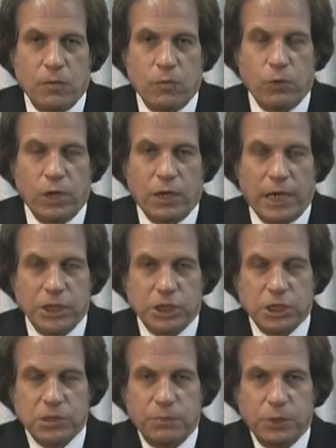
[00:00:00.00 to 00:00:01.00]
Well, I
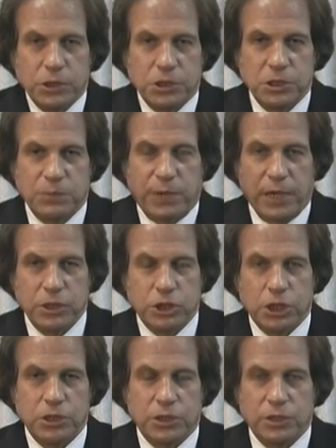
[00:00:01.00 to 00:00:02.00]
checked a person's spine,
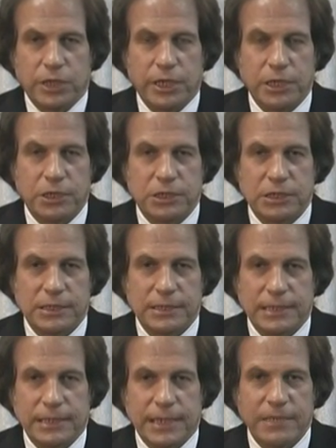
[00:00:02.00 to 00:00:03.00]
checked their legs.
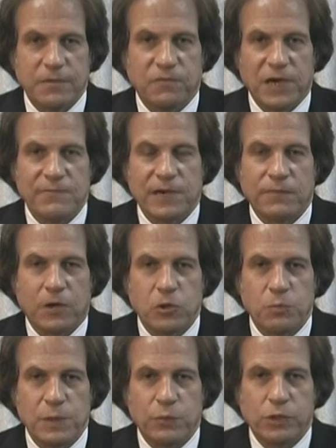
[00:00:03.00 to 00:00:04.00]
95 out of
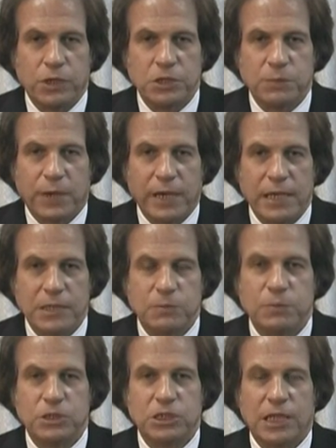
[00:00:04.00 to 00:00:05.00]
100 people, when their spine has
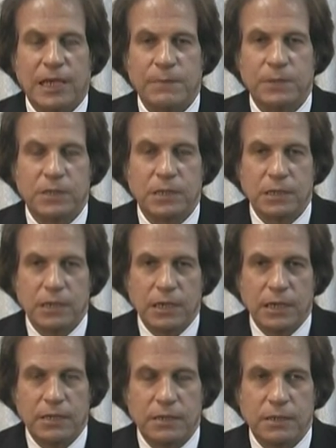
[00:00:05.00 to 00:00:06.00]
misalignment
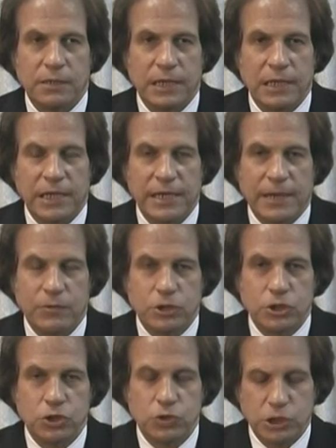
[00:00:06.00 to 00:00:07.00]
and they lay down with their
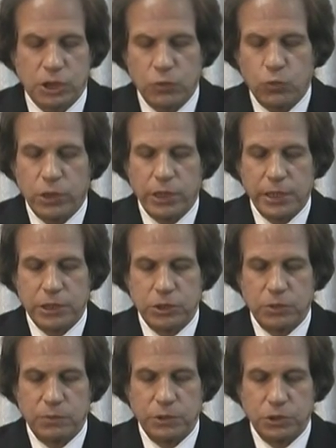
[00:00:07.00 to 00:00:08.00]
shoes on, one leg is
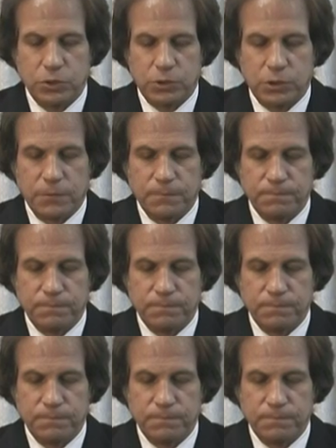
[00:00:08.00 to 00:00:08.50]
going to be shorter.